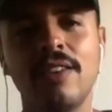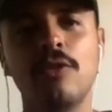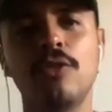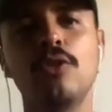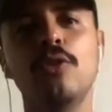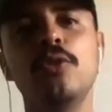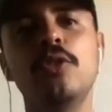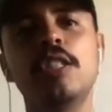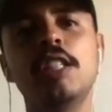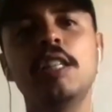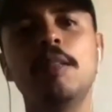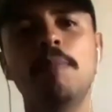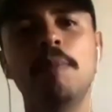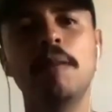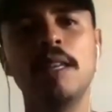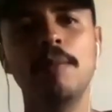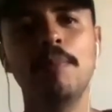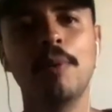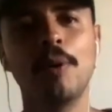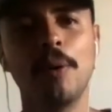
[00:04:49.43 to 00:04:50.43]
you see
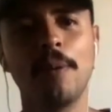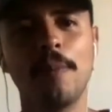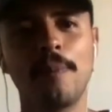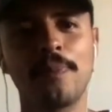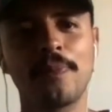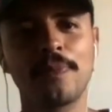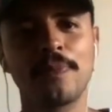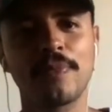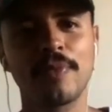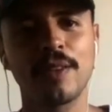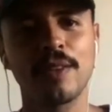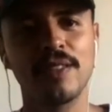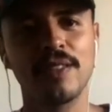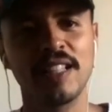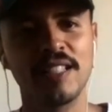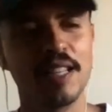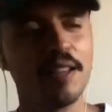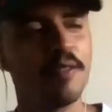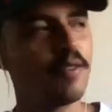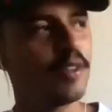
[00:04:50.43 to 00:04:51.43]
people,
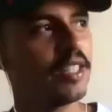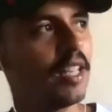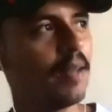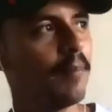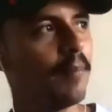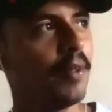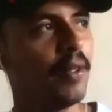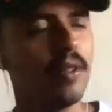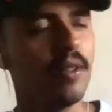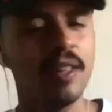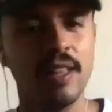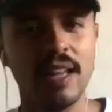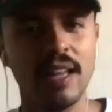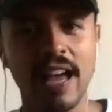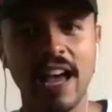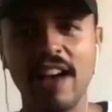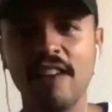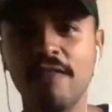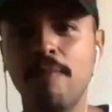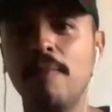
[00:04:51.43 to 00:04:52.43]
let's say, for example,
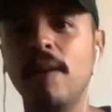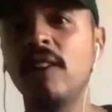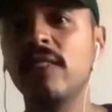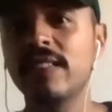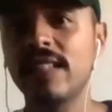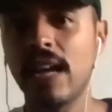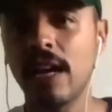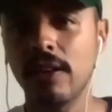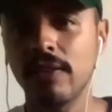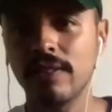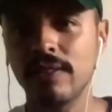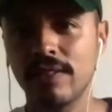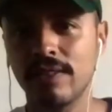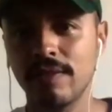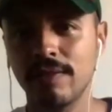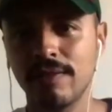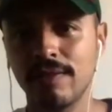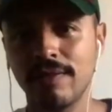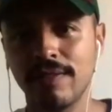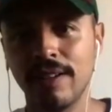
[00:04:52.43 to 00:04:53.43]
have
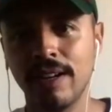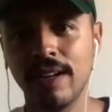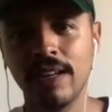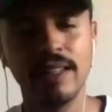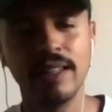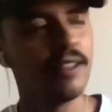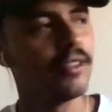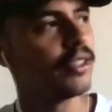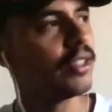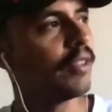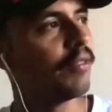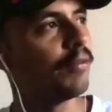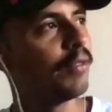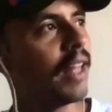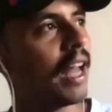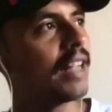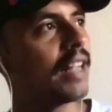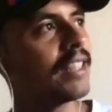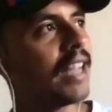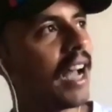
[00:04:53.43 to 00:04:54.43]
meltdowns, right? There's a
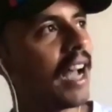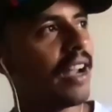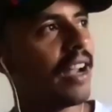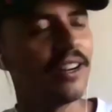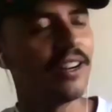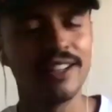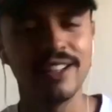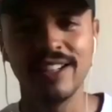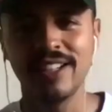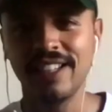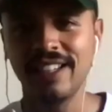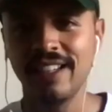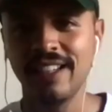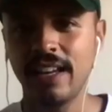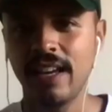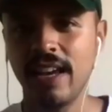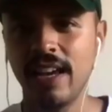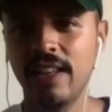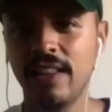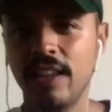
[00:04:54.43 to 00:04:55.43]
flat tire
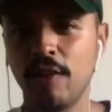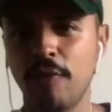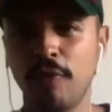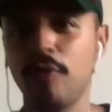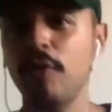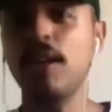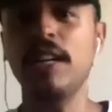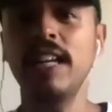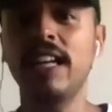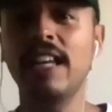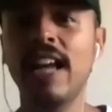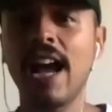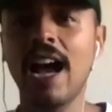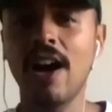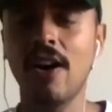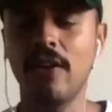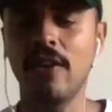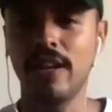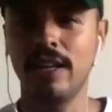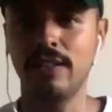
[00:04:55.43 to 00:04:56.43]
and they're freaking
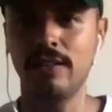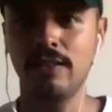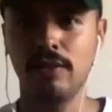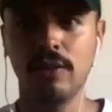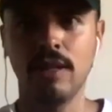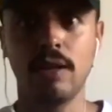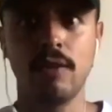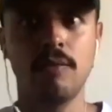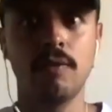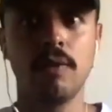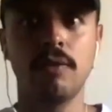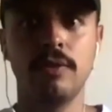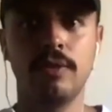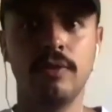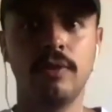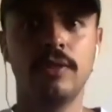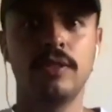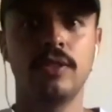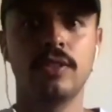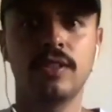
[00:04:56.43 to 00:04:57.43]
out. And you're like, whoa,
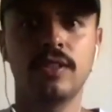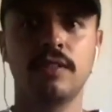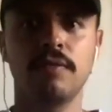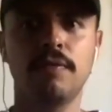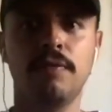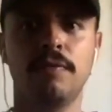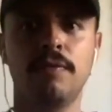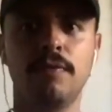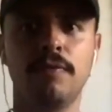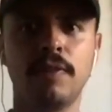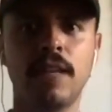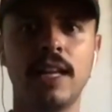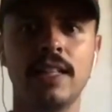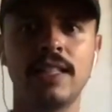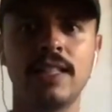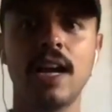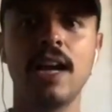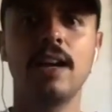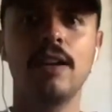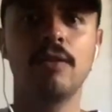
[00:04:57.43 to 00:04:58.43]
dude, it's just a flat
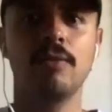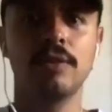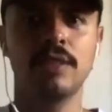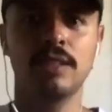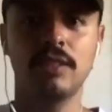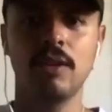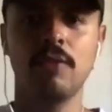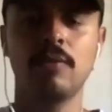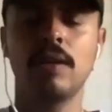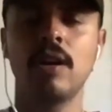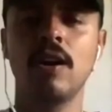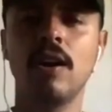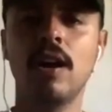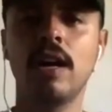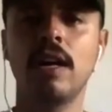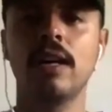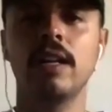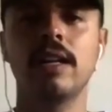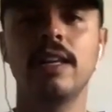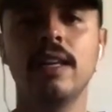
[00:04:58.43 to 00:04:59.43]
tire. What's going
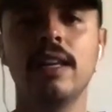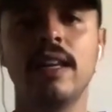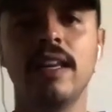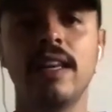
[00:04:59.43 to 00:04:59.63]
on? That's